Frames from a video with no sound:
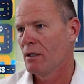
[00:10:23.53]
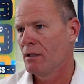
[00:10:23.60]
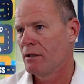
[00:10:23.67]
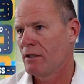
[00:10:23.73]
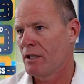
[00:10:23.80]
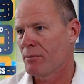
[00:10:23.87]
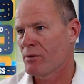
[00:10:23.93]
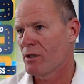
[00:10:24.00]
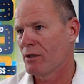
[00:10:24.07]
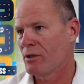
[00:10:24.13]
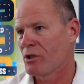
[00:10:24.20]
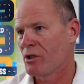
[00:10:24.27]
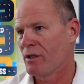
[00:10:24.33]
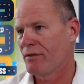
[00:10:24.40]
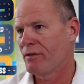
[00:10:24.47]
Tips on
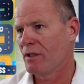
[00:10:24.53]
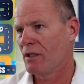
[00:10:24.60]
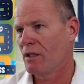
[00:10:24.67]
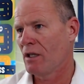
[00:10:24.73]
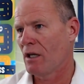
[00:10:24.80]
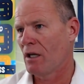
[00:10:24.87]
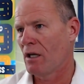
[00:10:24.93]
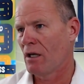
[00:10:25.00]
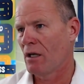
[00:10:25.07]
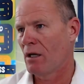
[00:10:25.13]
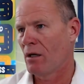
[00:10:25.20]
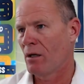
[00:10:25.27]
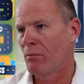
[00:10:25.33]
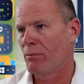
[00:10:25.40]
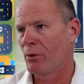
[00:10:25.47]
shifting.
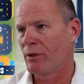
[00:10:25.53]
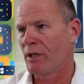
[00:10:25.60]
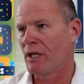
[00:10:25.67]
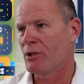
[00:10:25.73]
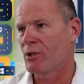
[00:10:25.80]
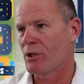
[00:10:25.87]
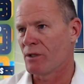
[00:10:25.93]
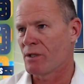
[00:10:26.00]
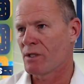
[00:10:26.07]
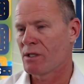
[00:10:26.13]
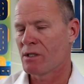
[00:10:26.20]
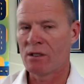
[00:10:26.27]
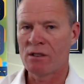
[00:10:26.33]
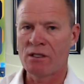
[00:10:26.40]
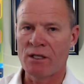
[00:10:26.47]
Bodacious.
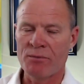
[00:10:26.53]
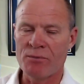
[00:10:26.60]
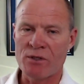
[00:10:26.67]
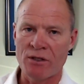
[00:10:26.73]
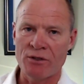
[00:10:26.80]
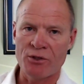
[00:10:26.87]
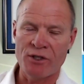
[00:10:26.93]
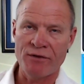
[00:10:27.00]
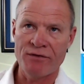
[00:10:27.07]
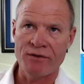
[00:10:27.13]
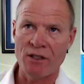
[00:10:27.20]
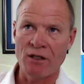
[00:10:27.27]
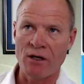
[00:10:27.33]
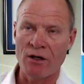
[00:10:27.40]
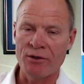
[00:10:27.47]
Tips on
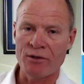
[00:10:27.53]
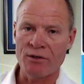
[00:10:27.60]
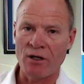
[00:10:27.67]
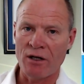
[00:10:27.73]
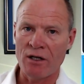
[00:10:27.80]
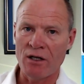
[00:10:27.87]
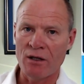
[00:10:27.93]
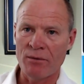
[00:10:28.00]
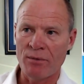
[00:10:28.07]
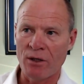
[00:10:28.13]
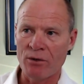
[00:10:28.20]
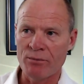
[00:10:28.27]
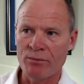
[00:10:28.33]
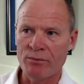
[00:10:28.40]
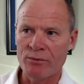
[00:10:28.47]
shifting. Are you talking
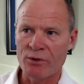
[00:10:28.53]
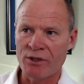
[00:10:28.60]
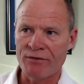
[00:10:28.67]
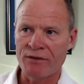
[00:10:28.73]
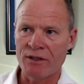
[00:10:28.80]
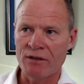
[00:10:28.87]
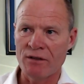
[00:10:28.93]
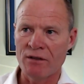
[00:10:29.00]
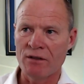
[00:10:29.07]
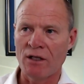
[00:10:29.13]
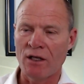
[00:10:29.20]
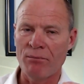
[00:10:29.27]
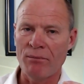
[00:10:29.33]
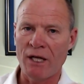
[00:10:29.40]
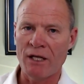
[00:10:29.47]
about shifting
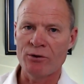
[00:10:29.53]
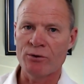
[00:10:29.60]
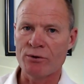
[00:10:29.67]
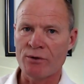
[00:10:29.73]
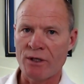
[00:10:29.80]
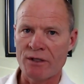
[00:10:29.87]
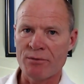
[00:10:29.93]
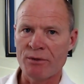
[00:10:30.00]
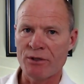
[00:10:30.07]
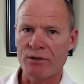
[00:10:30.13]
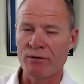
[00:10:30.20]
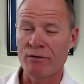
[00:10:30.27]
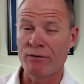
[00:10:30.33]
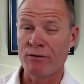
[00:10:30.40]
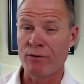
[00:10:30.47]
manual
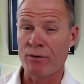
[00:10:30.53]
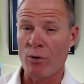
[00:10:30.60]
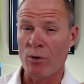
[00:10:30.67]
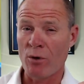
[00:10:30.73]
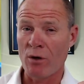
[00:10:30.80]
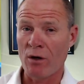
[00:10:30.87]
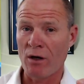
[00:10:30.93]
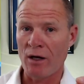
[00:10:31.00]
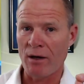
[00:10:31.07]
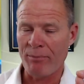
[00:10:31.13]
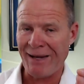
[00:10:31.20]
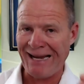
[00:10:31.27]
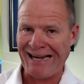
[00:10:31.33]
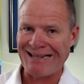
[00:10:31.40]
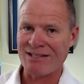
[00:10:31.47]
transmission for a
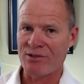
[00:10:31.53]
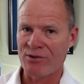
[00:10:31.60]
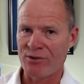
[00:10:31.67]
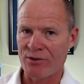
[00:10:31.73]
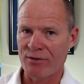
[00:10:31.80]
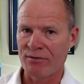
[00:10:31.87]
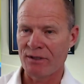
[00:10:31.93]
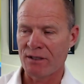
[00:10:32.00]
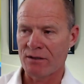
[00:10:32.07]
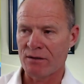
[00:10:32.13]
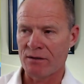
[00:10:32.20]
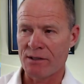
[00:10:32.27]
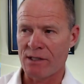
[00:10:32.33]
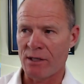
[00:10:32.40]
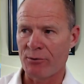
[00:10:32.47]
passenger
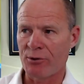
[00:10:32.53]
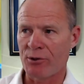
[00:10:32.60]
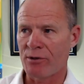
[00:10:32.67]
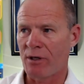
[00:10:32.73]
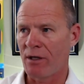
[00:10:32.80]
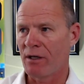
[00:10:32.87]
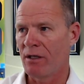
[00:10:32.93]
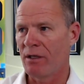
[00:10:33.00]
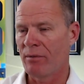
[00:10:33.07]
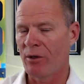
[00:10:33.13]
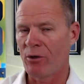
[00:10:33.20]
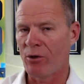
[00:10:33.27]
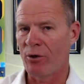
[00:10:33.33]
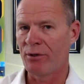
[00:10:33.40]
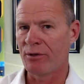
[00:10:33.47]
vehicle? Is that what you're talking about?
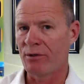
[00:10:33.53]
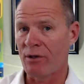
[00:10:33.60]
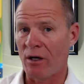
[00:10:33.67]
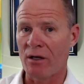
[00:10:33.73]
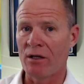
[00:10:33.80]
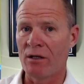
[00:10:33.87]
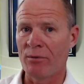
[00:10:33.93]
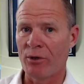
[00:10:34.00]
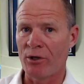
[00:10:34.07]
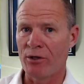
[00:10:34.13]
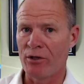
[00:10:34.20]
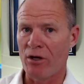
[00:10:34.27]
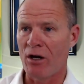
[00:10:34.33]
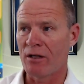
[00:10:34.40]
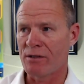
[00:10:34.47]
Or are you talking about a
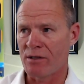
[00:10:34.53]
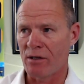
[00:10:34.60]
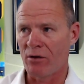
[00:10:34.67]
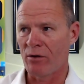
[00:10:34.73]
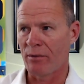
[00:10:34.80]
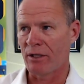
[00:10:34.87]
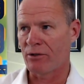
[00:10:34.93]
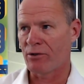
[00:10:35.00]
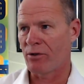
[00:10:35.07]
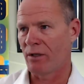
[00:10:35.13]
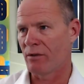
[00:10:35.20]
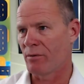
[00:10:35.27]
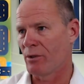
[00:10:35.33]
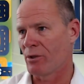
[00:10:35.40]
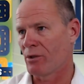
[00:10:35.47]
non-synchromesh
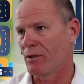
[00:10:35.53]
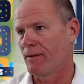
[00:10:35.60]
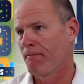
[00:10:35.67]
transmission?